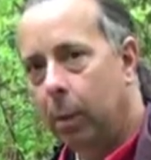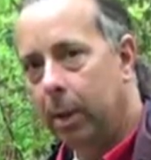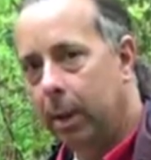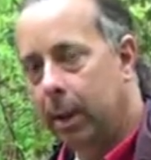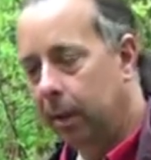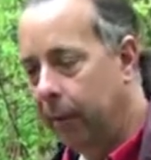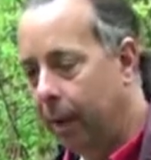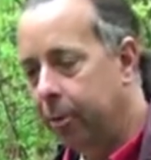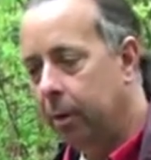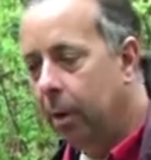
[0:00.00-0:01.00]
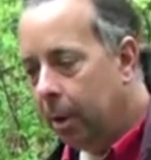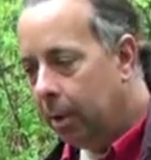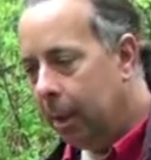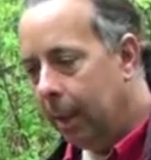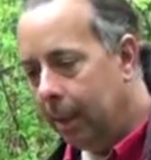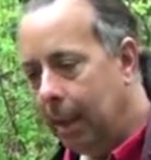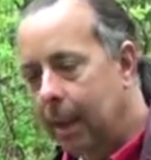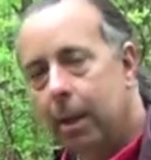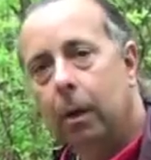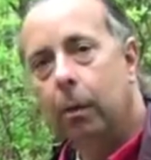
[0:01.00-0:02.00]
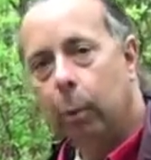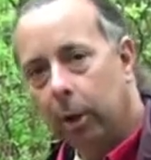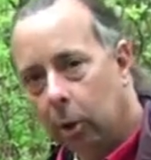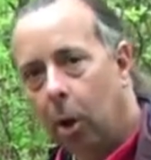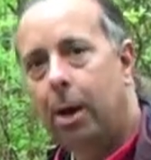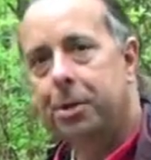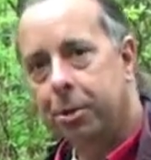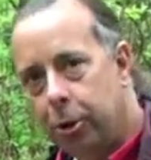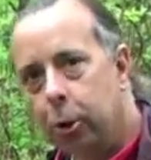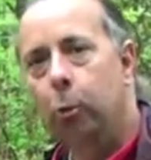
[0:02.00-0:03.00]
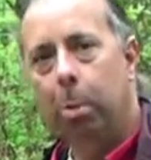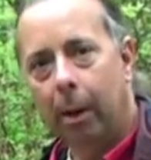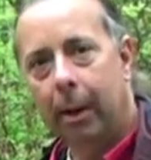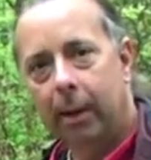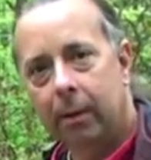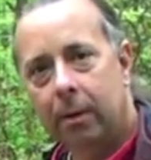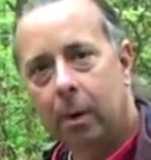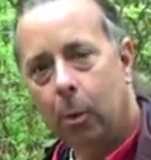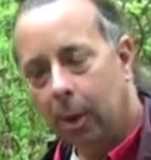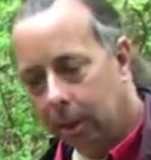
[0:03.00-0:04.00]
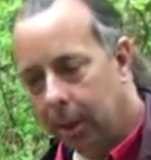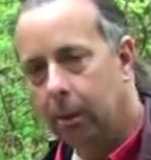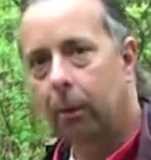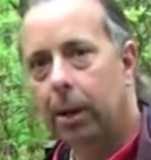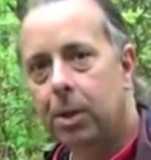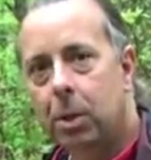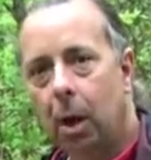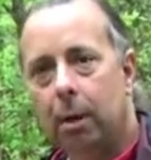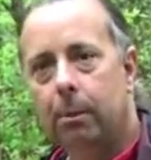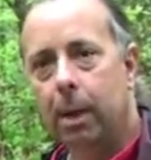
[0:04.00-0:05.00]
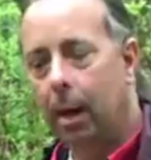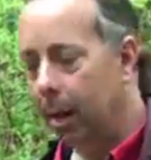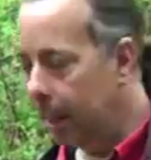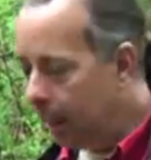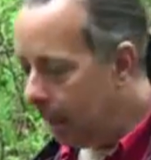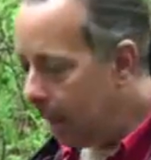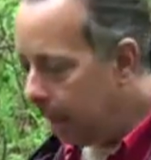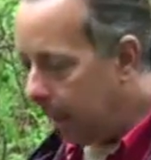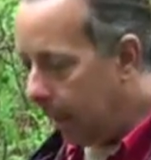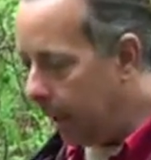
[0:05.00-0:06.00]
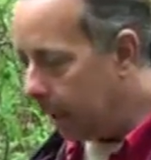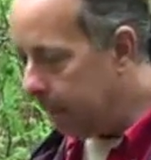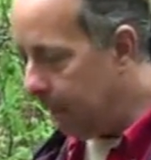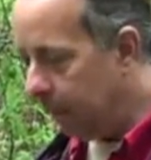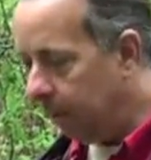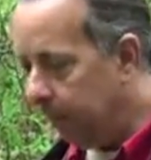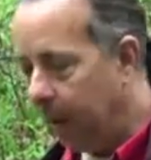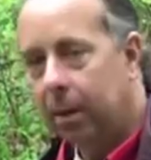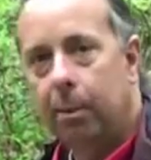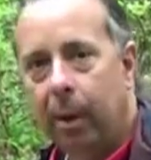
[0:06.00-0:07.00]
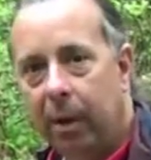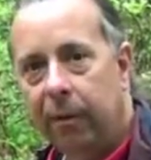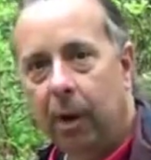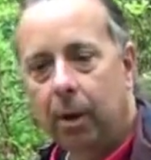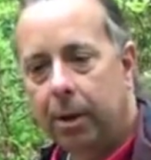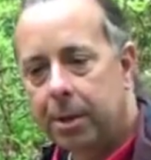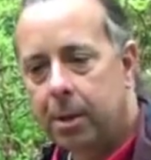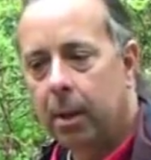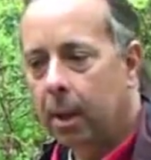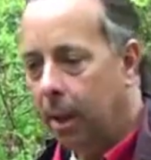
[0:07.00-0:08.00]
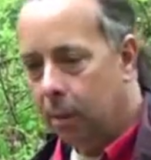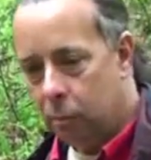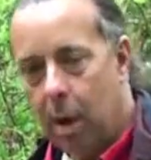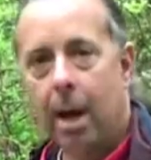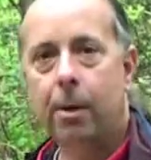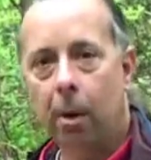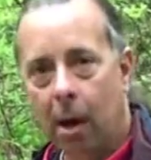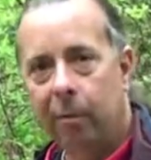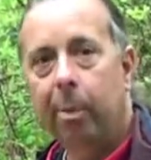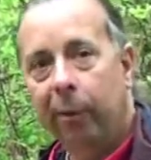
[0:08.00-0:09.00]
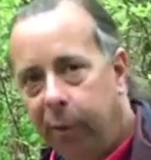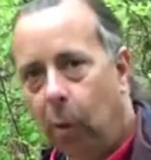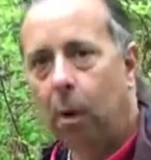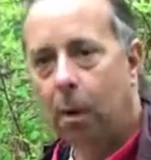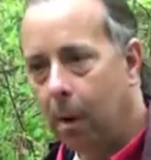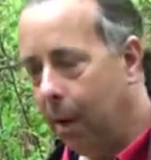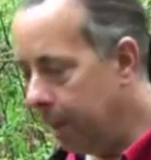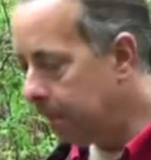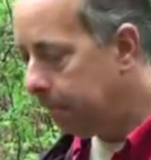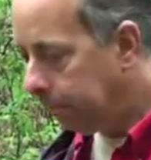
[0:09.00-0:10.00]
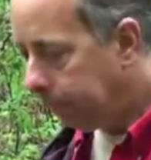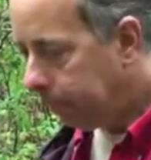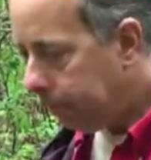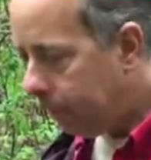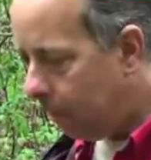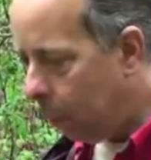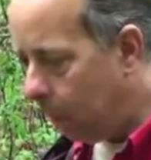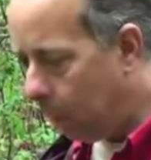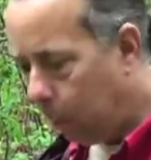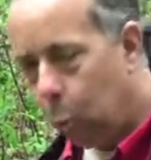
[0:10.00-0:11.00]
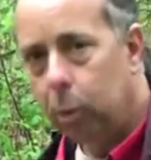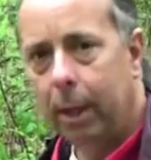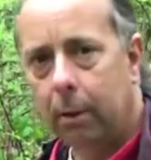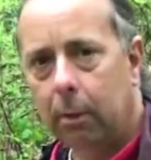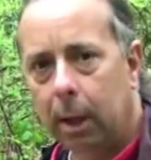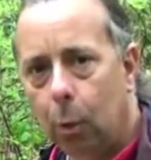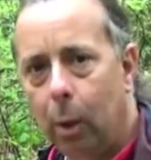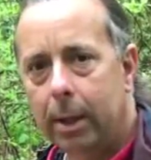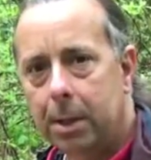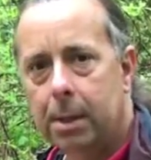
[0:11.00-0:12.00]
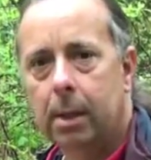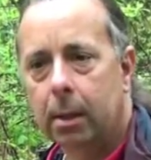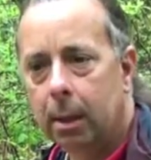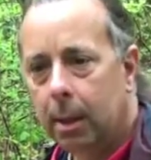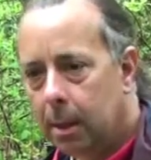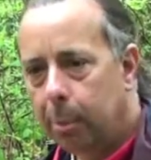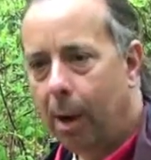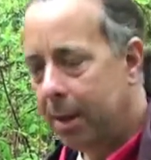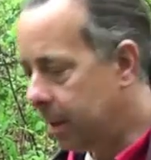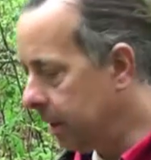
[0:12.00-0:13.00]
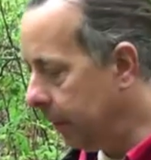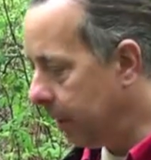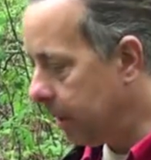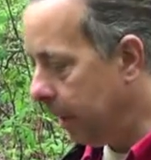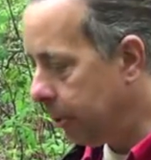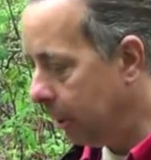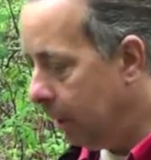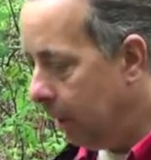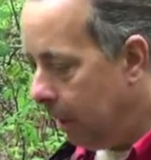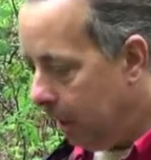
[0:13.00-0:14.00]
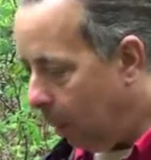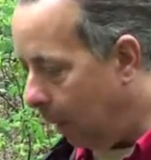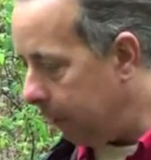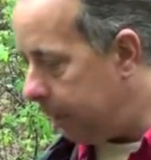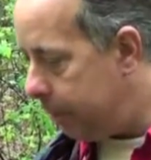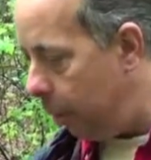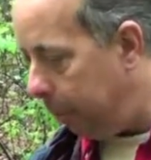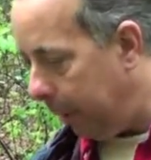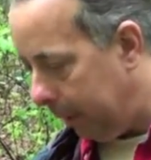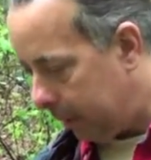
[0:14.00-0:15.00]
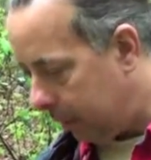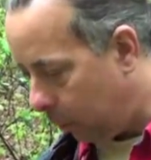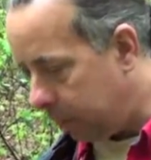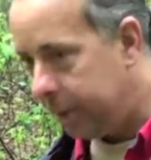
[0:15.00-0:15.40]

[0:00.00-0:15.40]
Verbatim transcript: when we did the intervention. In that year, we lost two plants. We literally saw them die. They had been infected by fungus and rotted off before our eyes. We were literally witnessing the process of extinction. However, the two plants that were